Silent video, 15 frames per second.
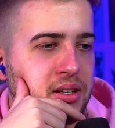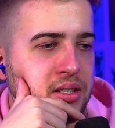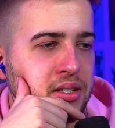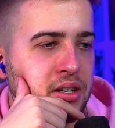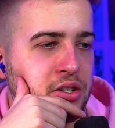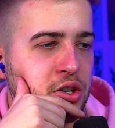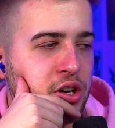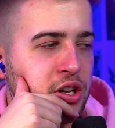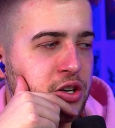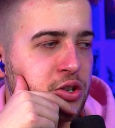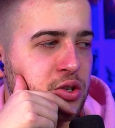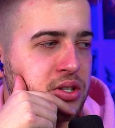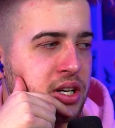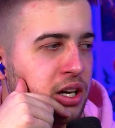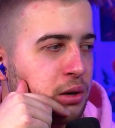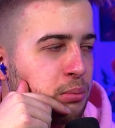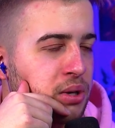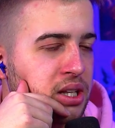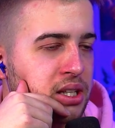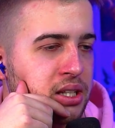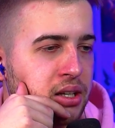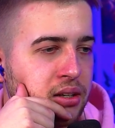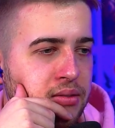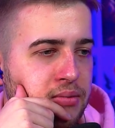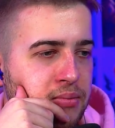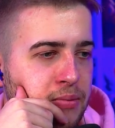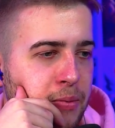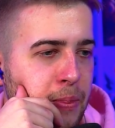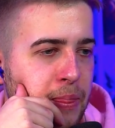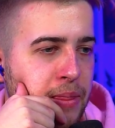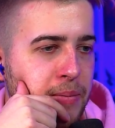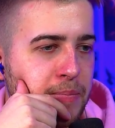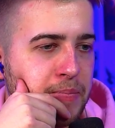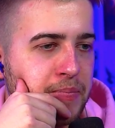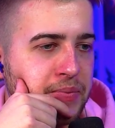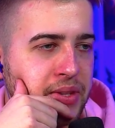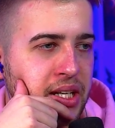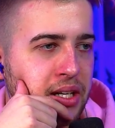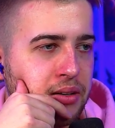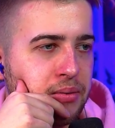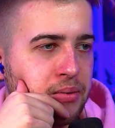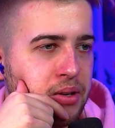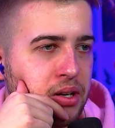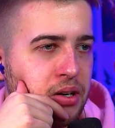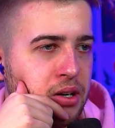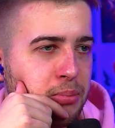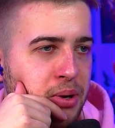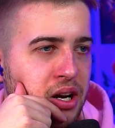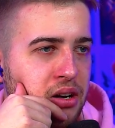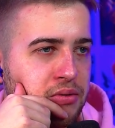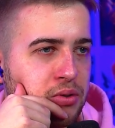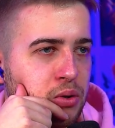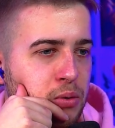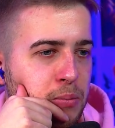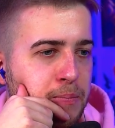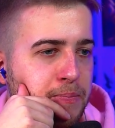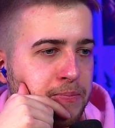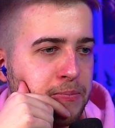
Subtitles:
Such an interesting ability. Very powerful.